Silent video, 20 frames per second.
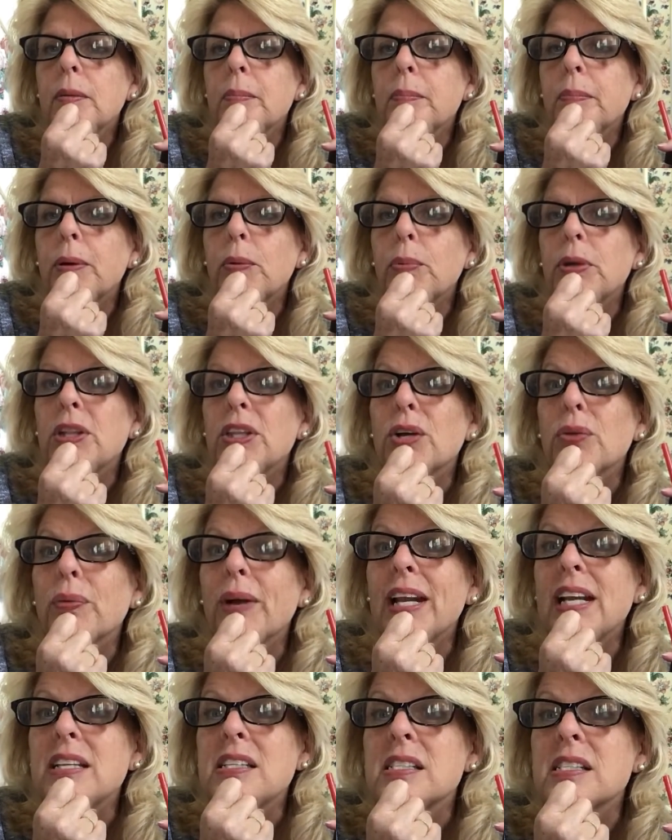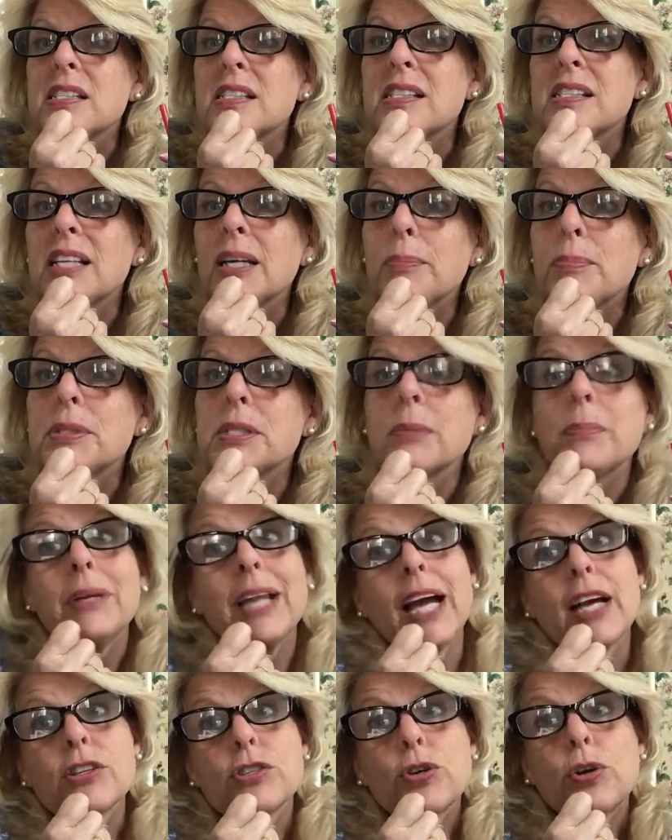But when they're ready to sip some
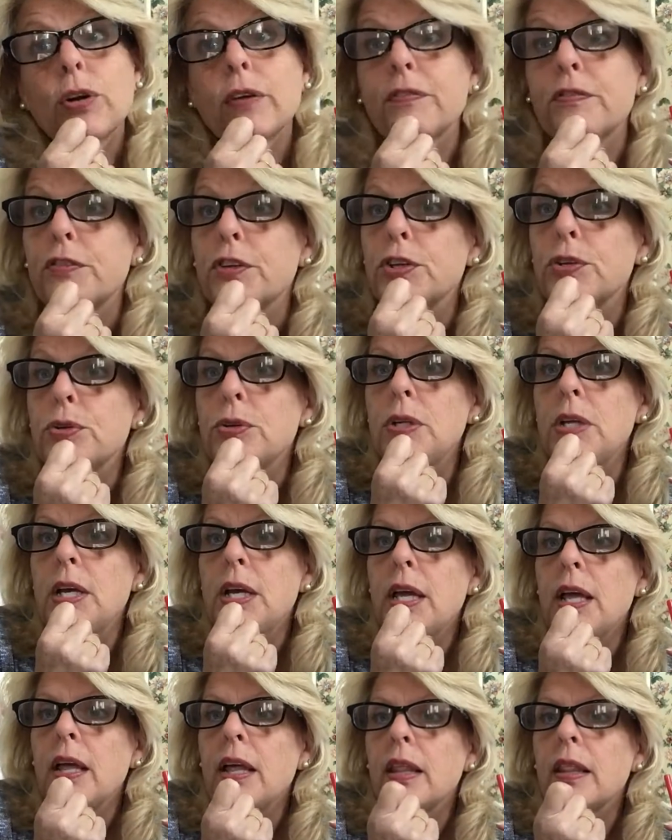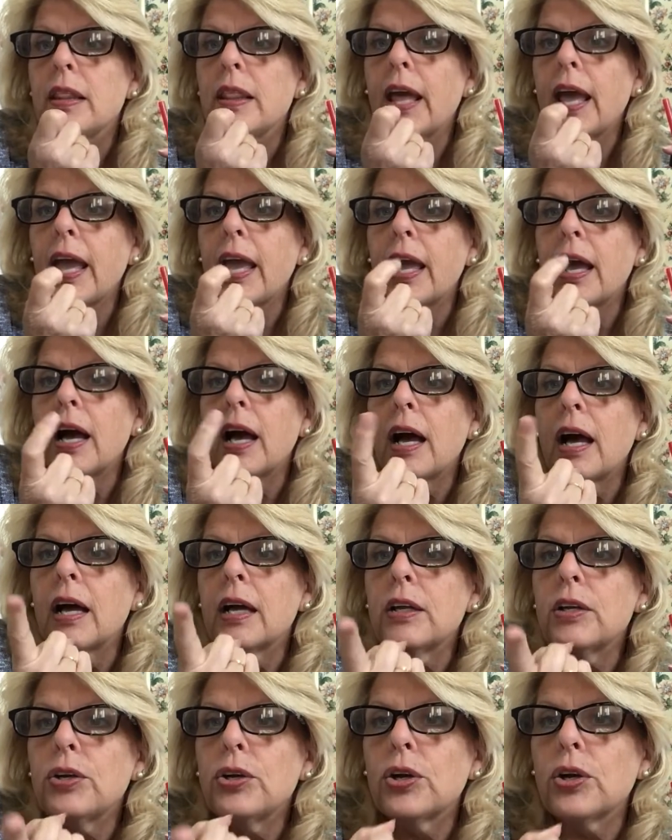nectar or food, they
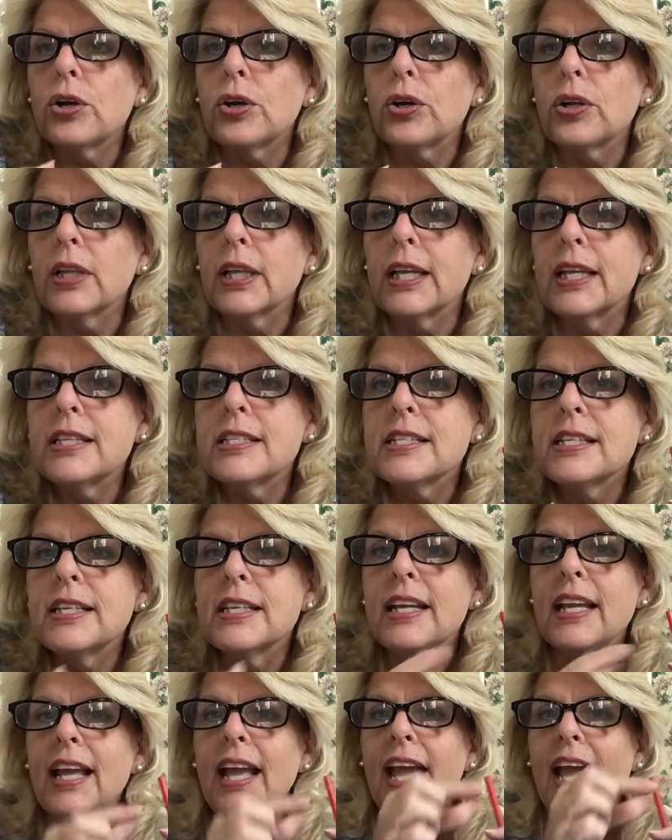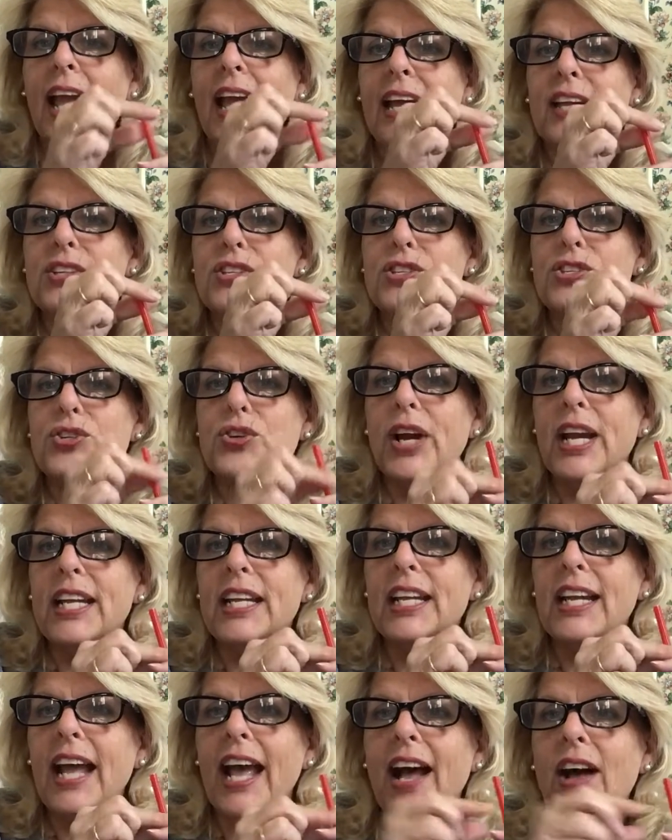uncurl it and straighten
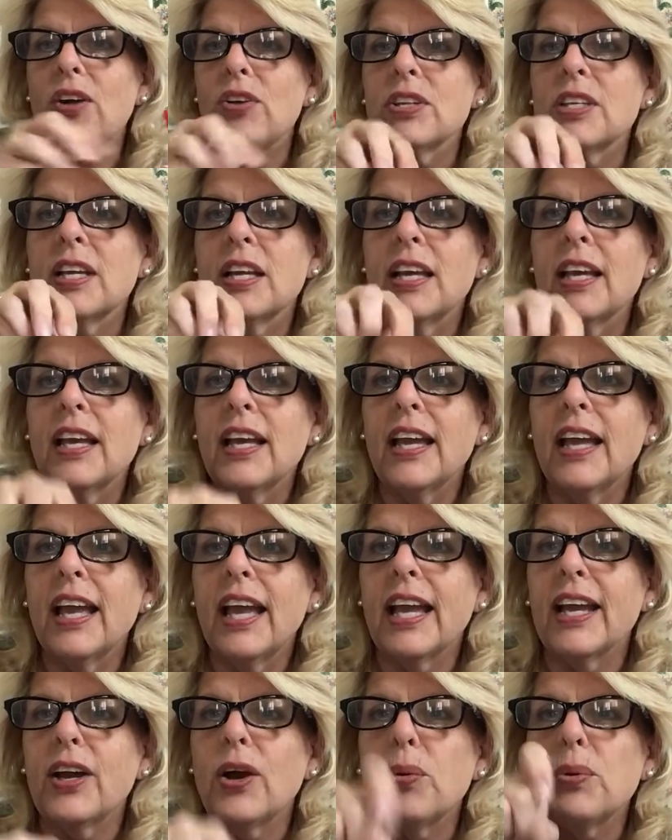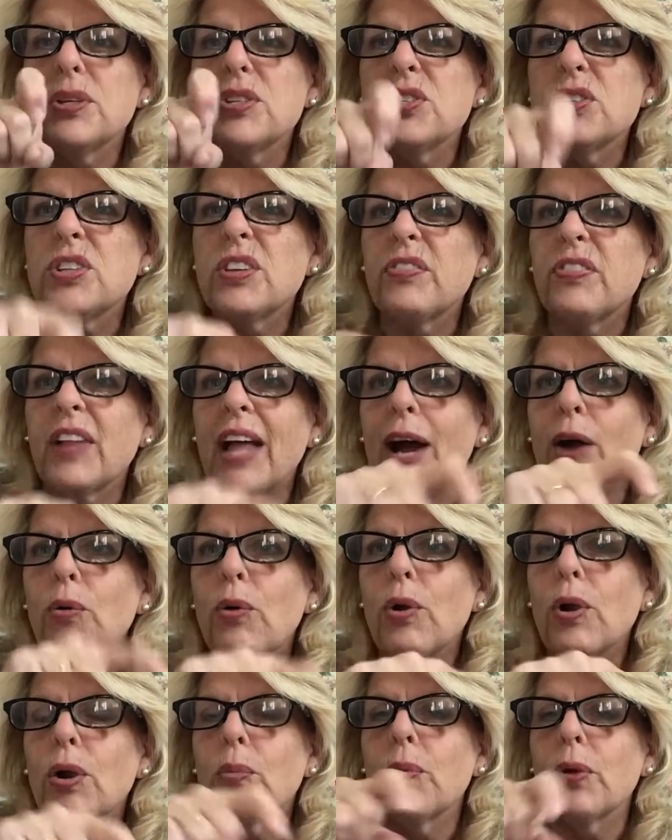it out and go into the
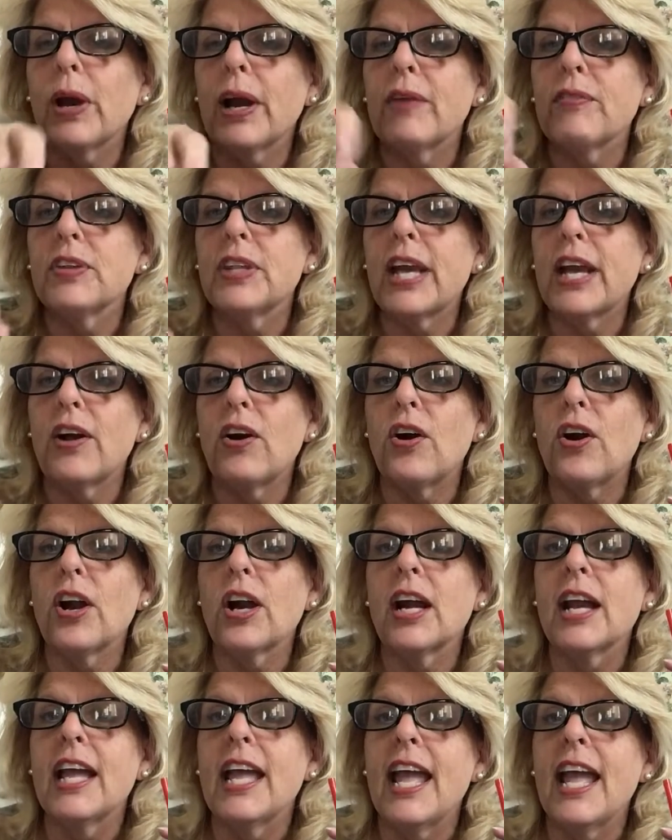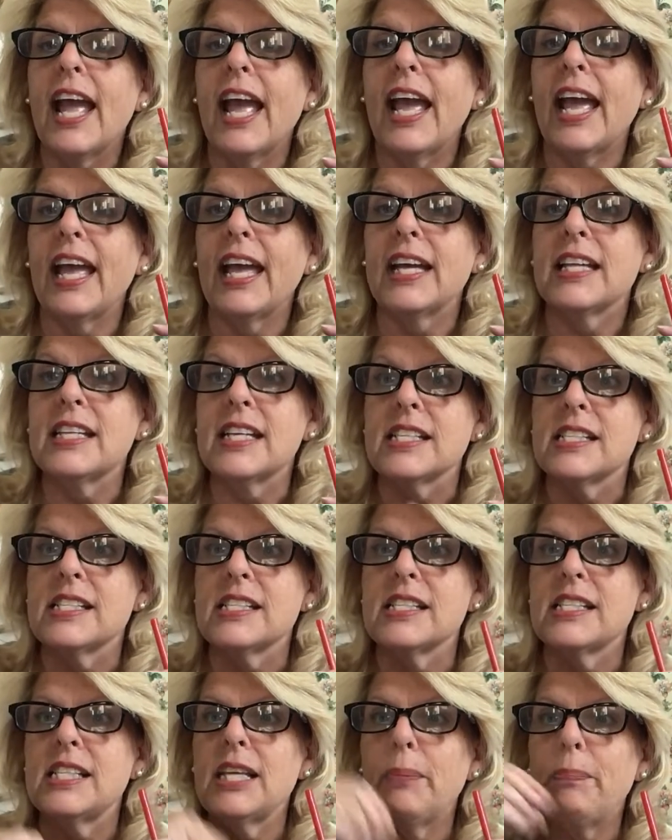flower or wherever they are and
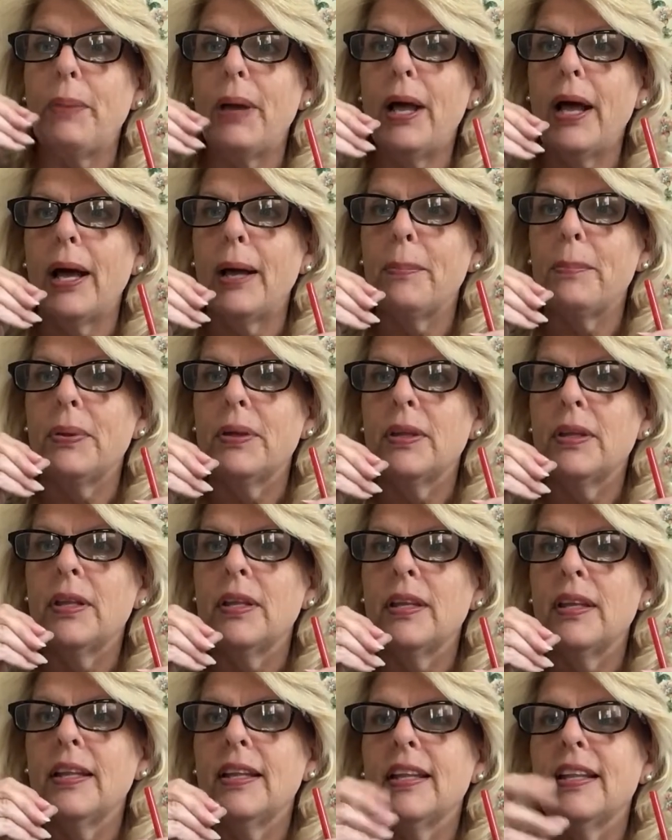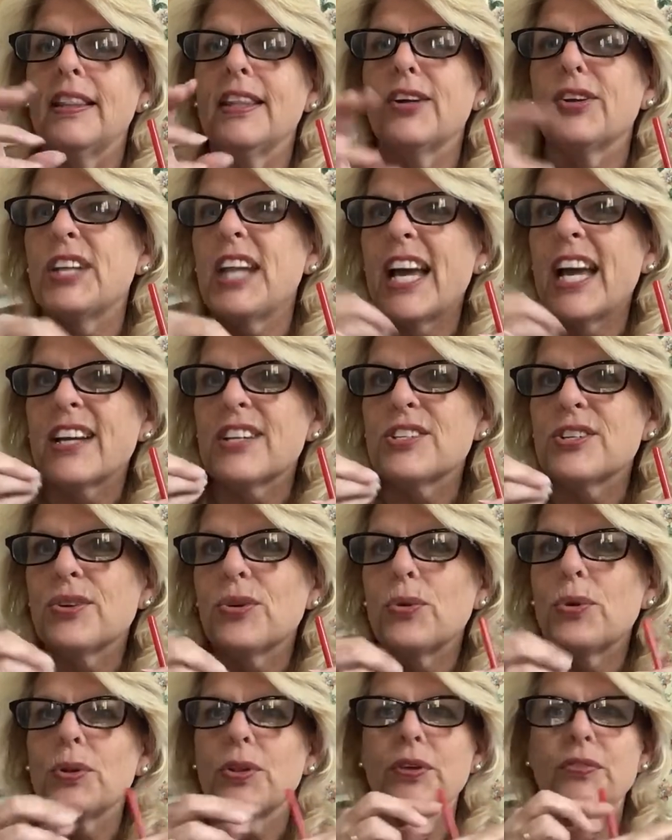sip up their nectar
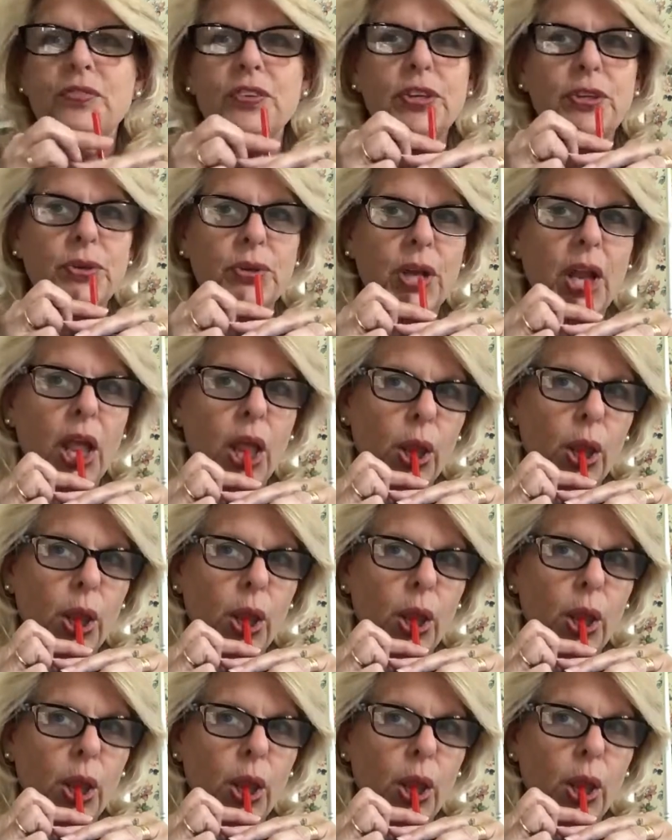or their food.